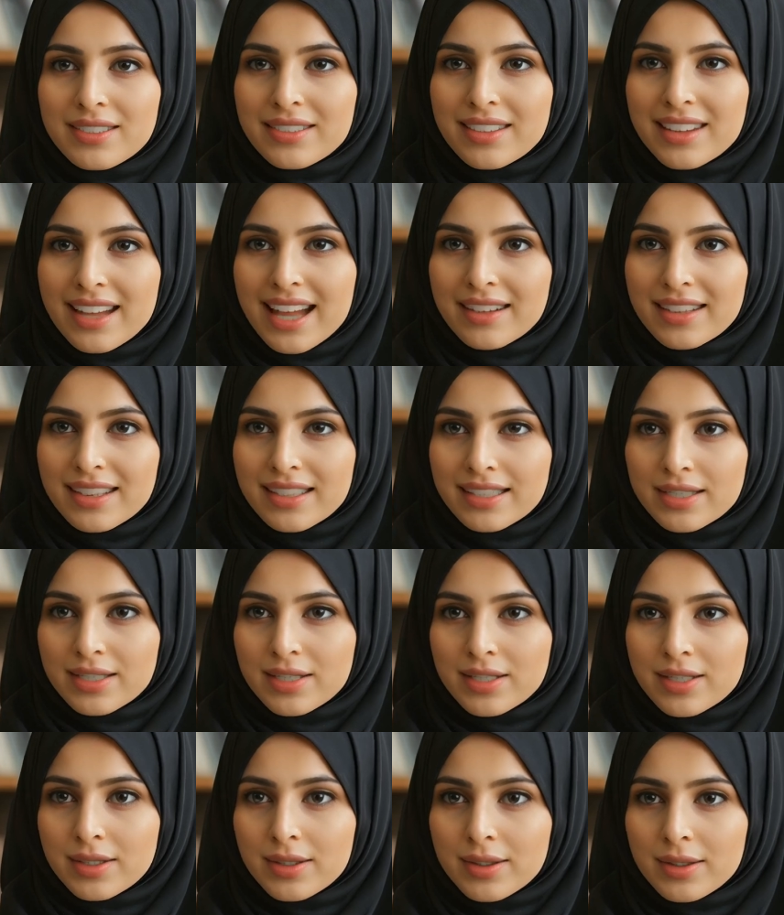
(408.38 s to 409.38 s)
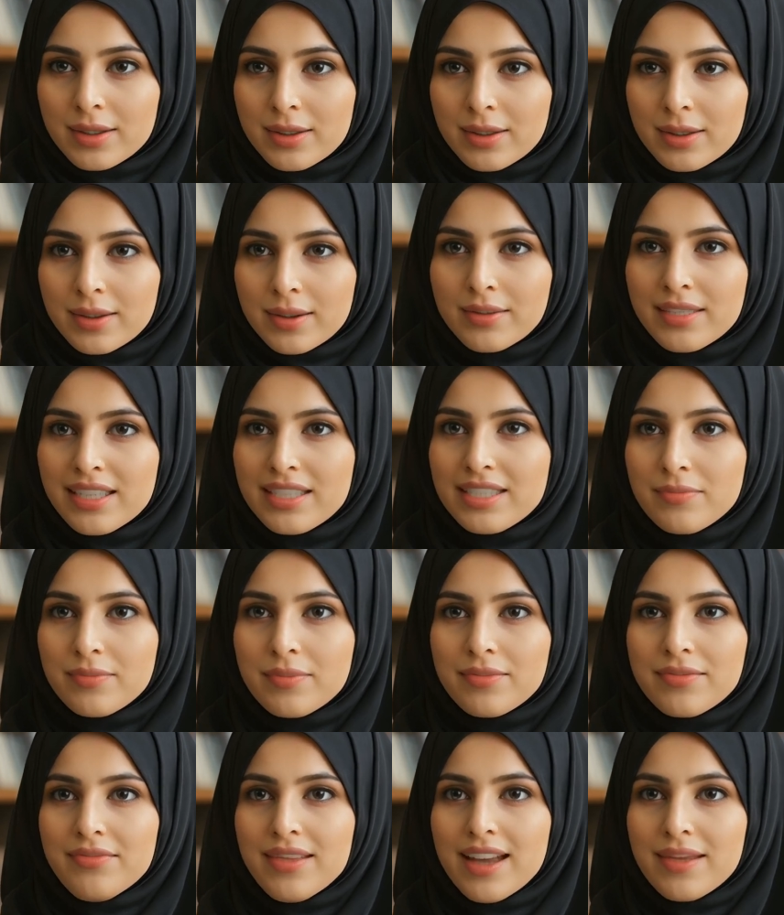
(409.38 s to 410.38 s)
Yeah, that's a
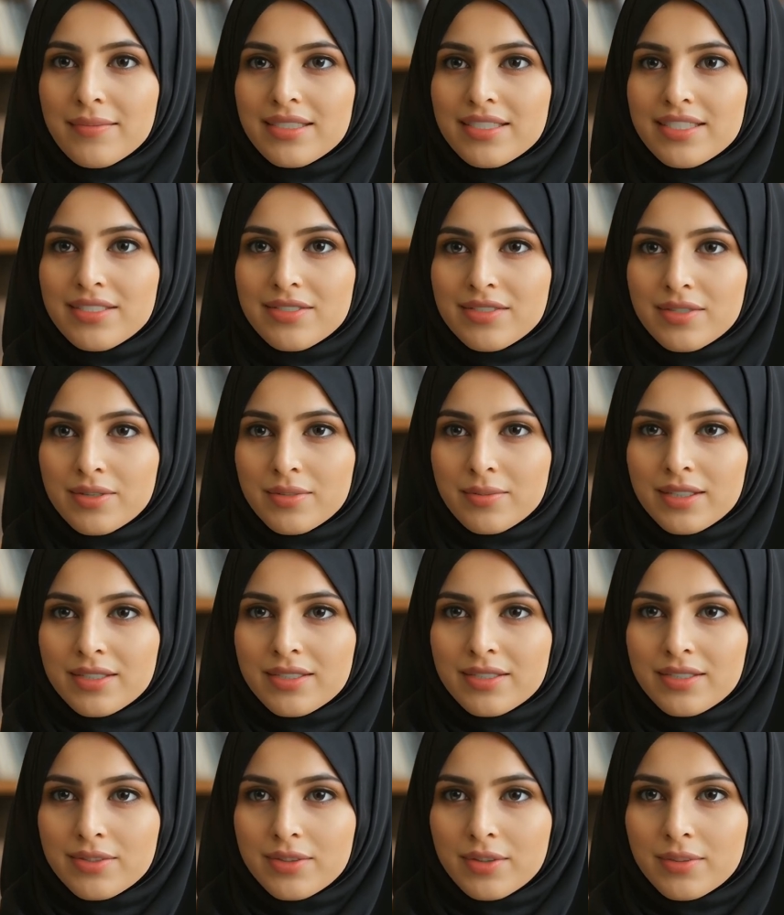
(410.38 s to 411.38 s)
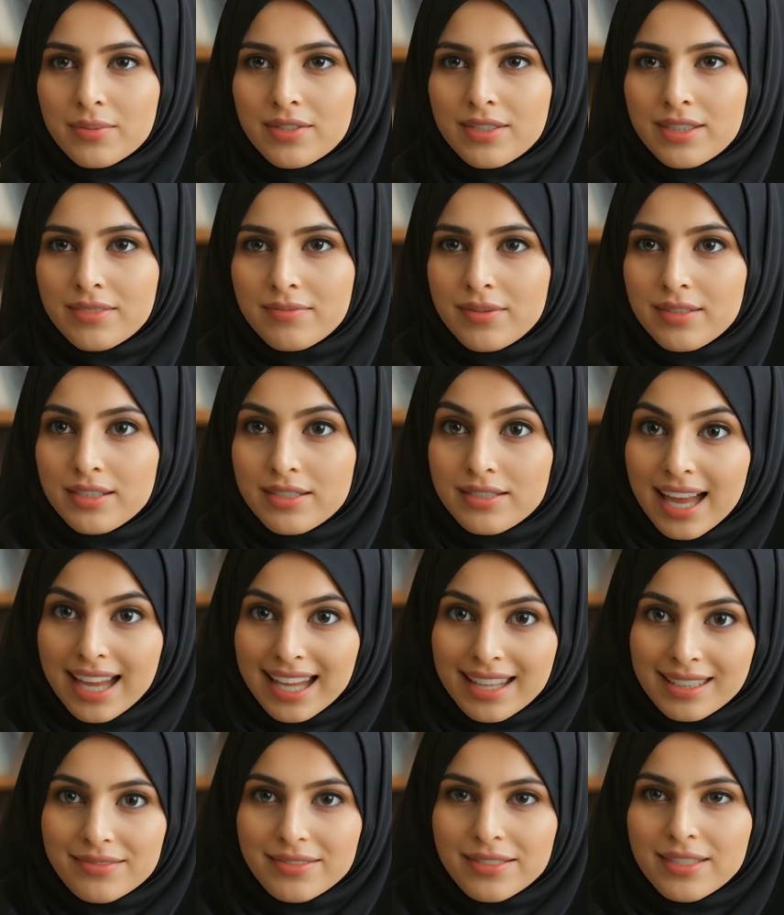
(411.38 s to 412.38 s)
profoundly disturbing description.
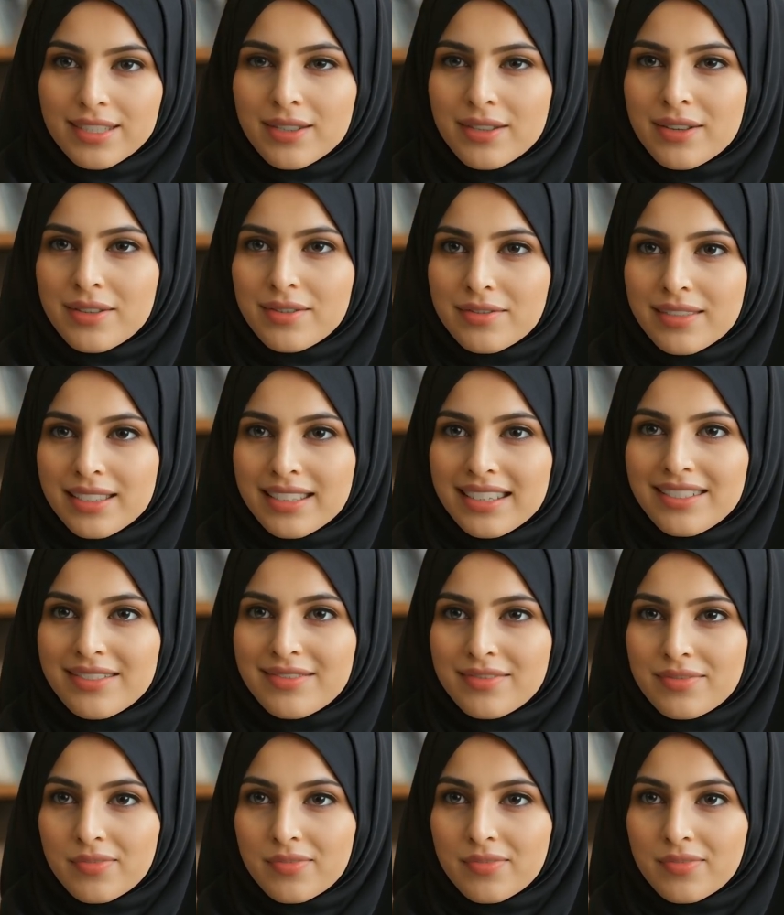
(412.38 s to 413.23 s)
Alive and hungry.